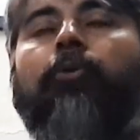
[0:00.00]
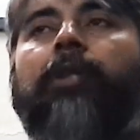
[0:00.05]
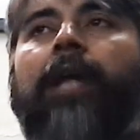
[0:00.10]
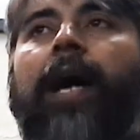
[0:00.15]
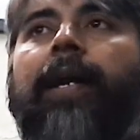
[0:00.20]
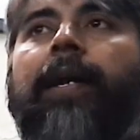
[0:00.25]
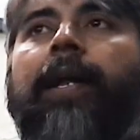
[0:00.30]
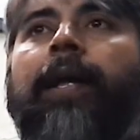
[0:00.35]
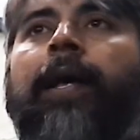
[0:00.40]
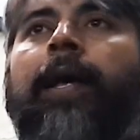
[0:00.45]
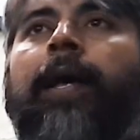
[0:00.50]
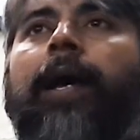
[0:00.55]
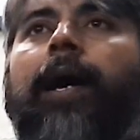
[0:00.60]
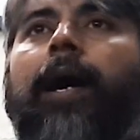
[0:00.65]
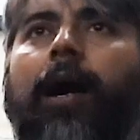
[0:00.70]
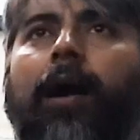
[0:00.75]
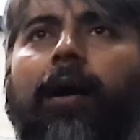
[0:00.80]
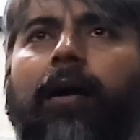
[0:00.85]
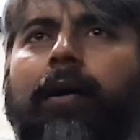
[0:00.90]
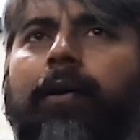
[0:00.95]
That,
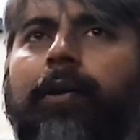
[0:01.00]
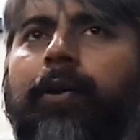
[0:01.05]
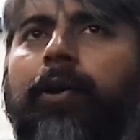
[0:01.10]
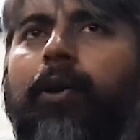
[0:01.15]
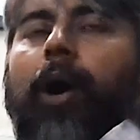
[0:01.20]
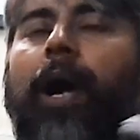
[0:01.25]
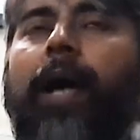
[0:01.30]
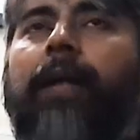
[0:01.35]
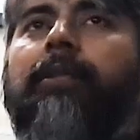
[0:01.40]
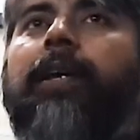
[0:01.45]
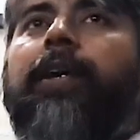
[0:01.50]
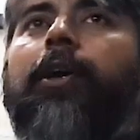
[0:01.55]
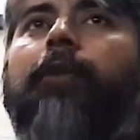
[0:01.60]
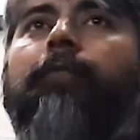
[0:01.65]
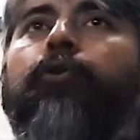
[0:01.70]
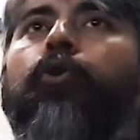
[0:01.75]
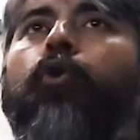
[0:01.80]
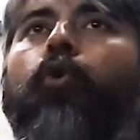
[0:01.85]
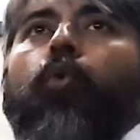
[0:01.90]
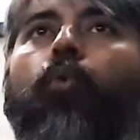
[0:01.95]
I think if